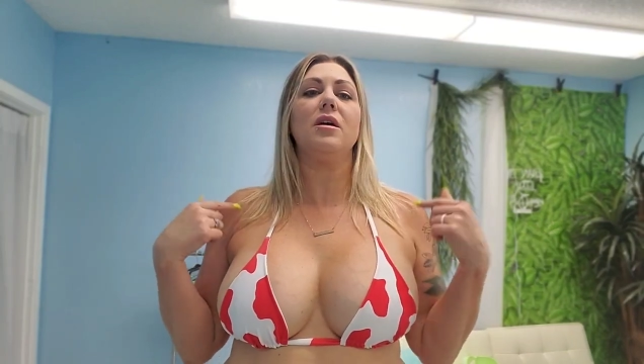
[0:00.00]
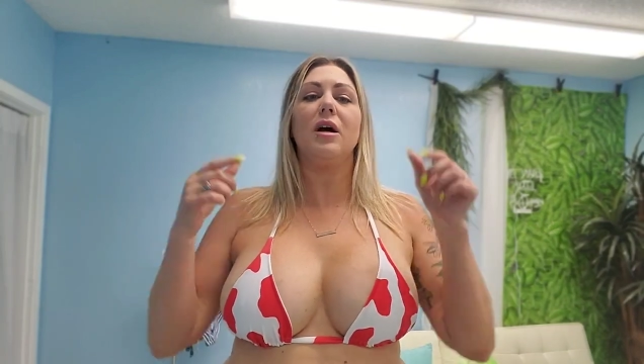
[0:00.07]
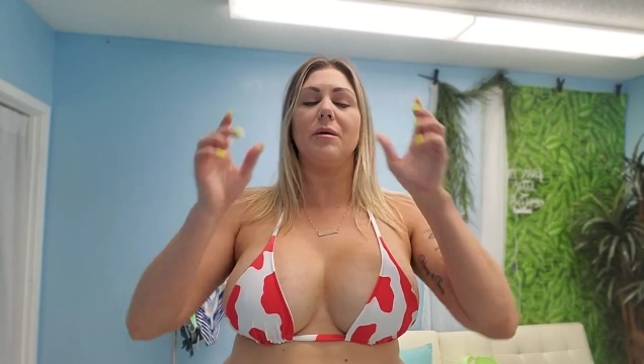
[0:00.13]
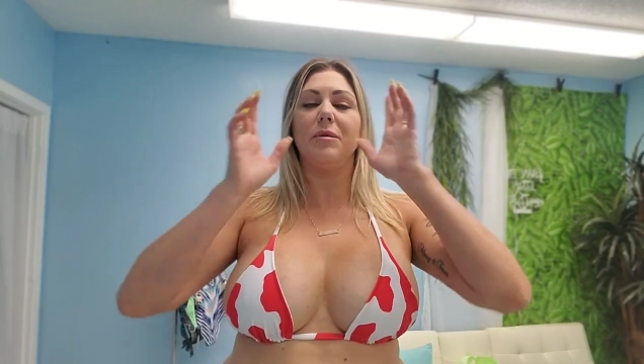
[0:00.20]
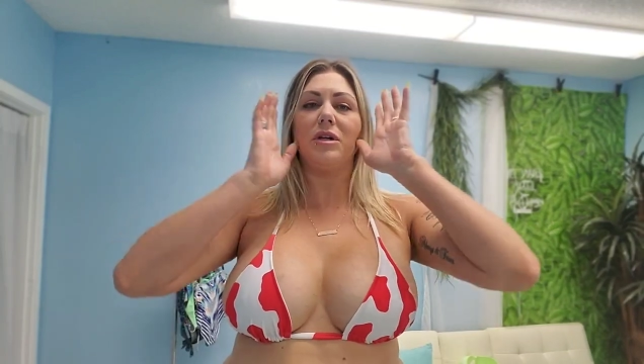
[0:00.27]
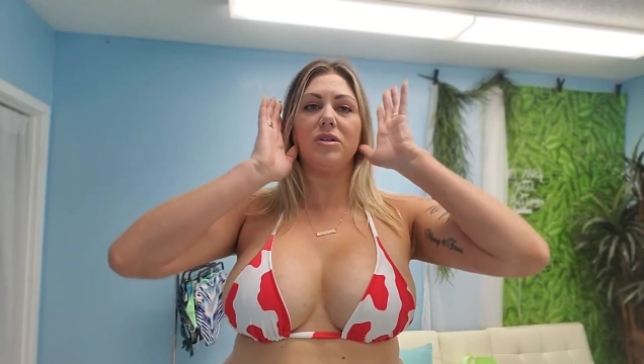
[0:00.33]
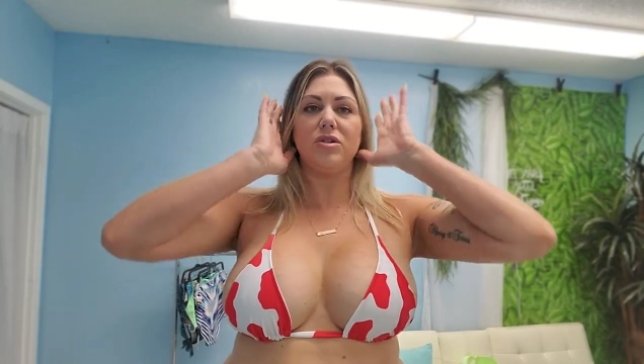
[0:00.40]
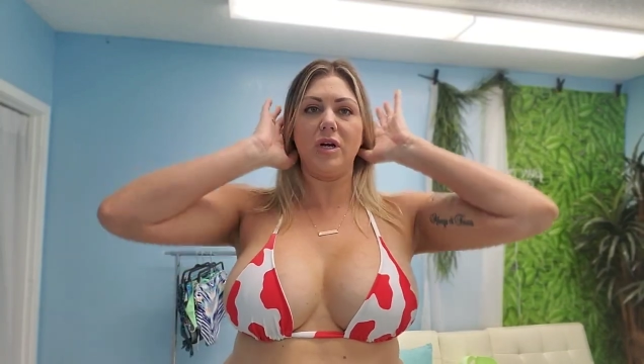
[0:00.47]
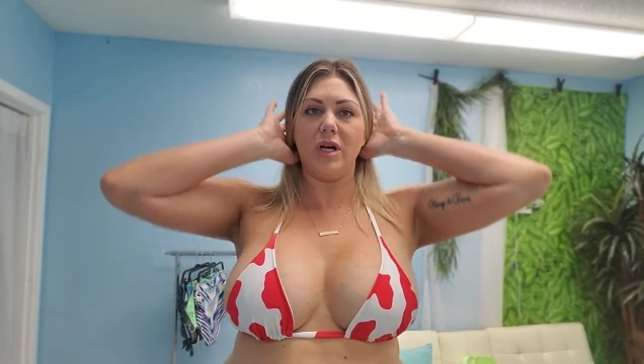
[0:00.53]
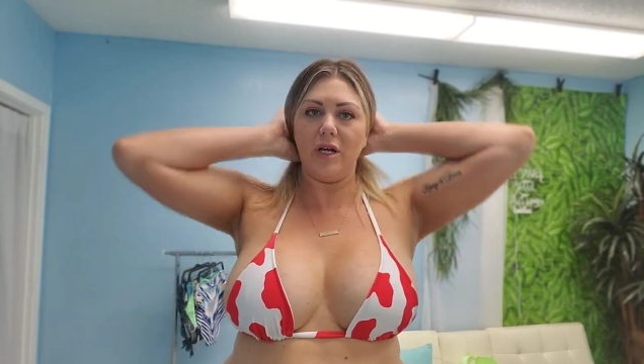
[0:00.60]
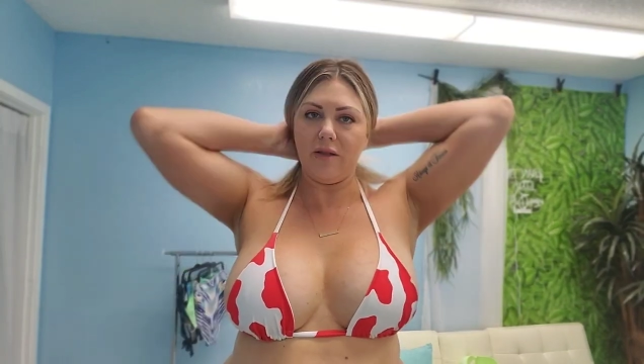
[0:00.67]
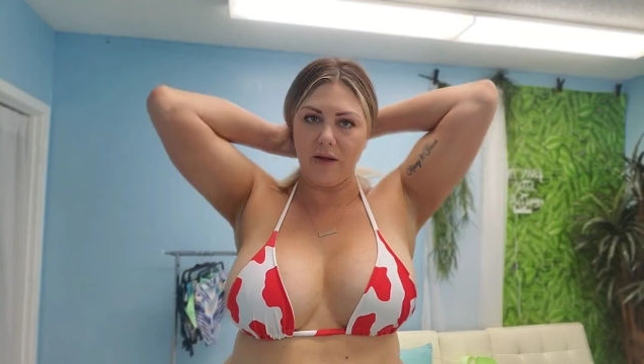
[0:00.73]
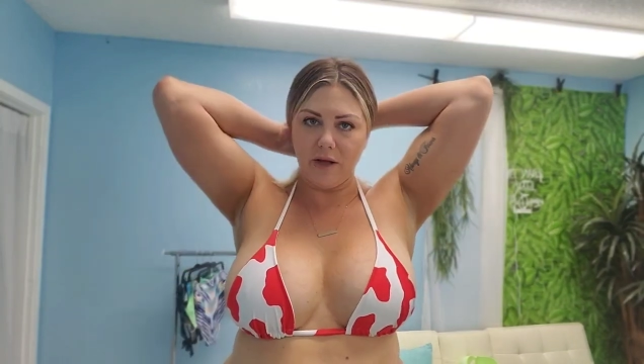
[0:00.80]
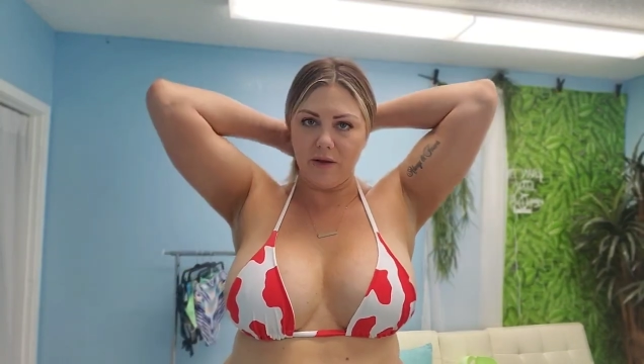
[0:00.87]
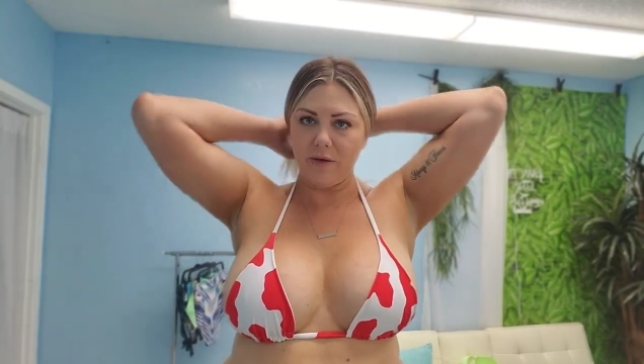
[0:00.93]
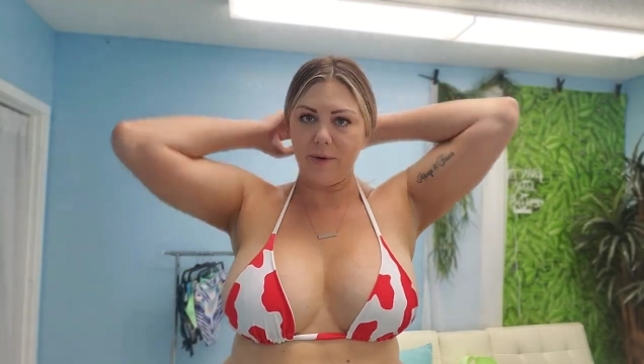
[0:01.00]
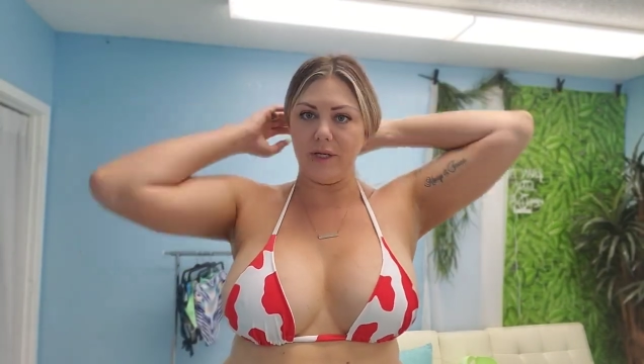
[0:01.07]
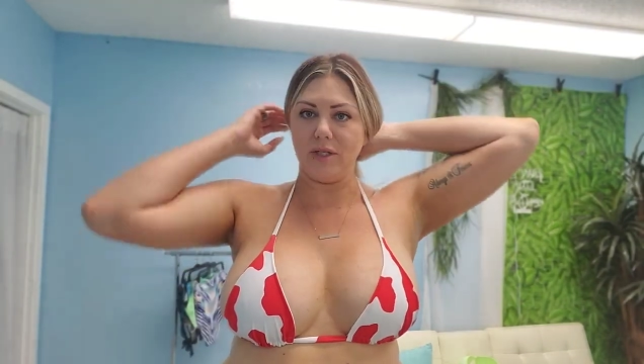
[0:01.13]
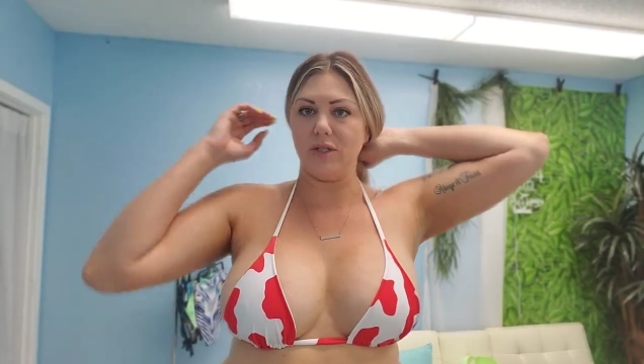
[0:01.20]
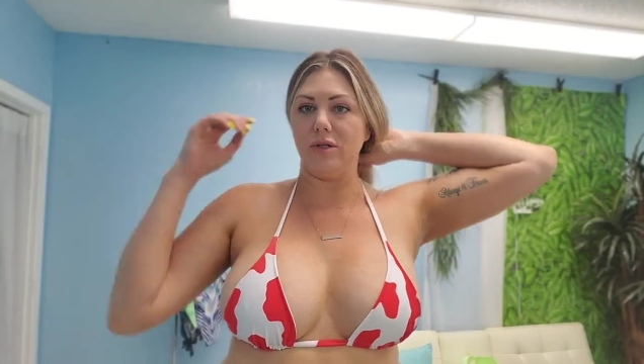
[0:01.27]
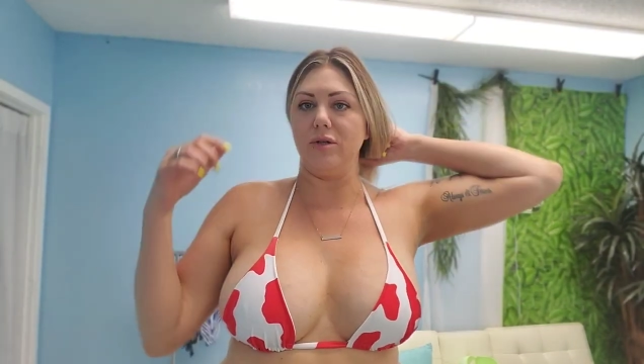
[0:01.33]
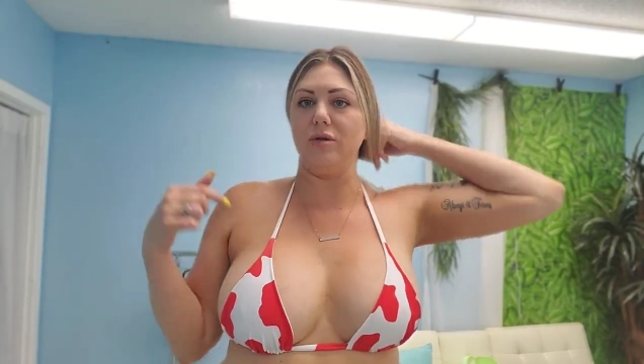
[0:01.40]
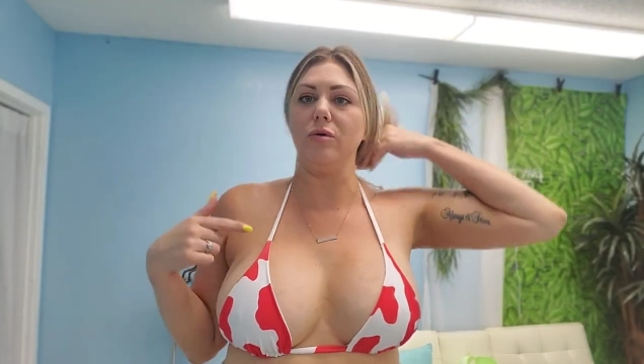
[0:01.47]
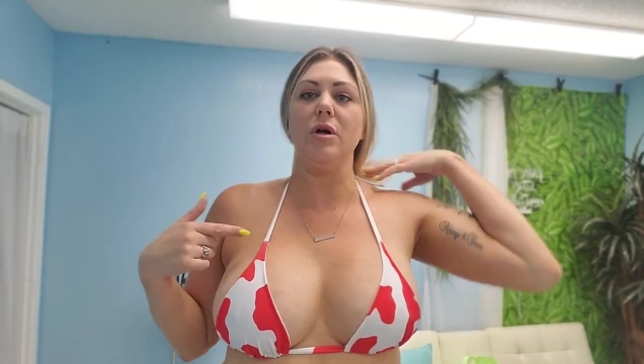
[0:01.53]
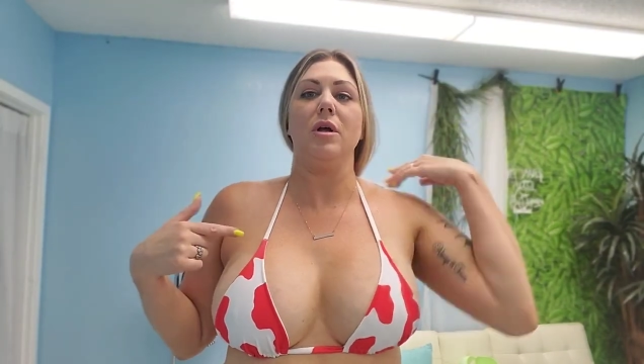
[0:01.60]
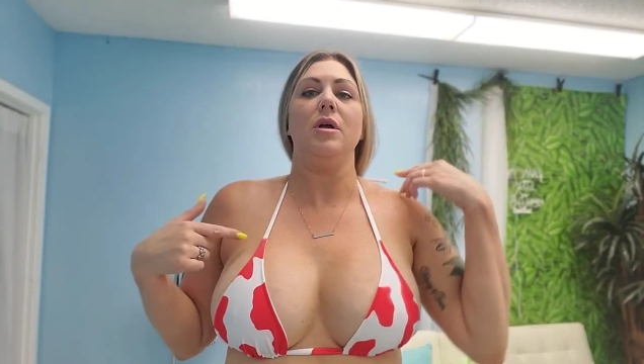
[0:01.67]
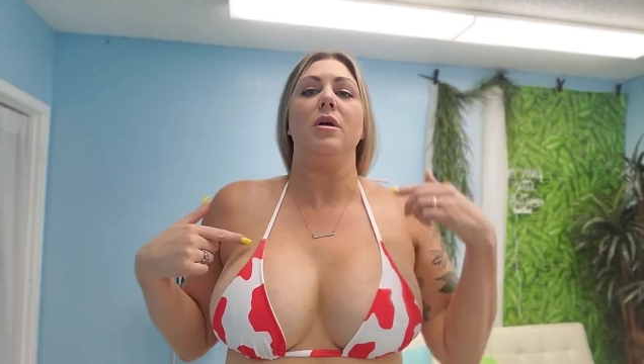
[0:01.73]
I'm going to try it the other way too.